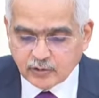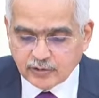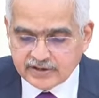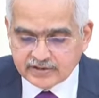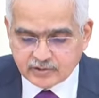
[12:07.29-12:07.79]

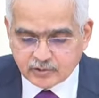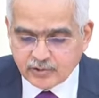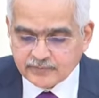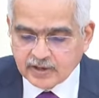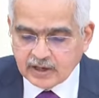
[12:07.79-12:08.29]
owing
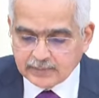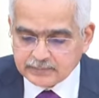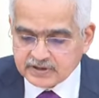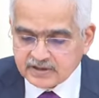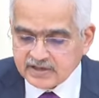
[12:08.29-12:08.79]
to
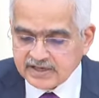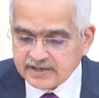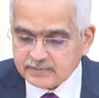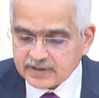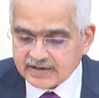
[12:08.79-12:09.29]
upturn
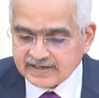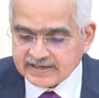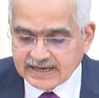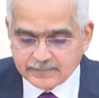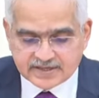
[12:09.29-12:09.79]
in
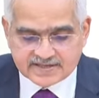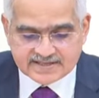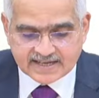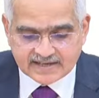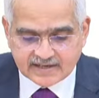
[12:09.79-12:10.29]
private capex
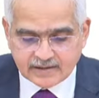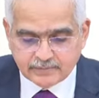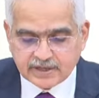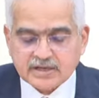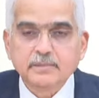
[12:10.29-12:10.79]

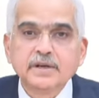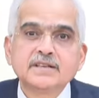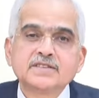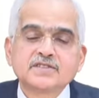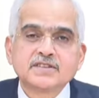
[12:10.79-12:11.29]
cycle
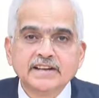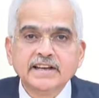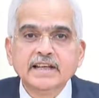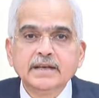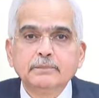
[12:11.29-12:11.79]
becoming
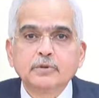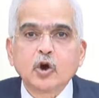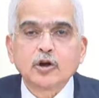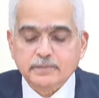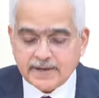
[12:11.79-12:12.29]
steadily
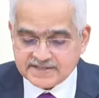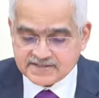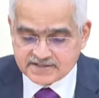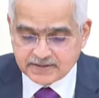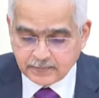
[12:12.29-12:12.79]
broad
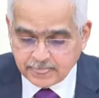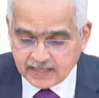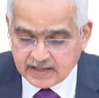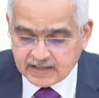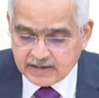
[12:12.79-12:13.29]
based.
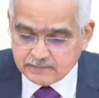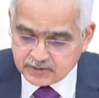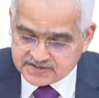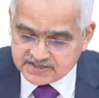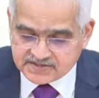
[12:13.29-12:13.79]

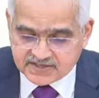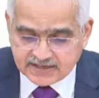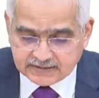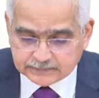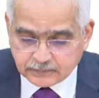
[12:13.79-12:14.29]
The
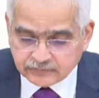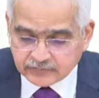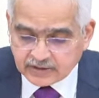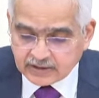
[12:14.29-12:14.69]
prospects of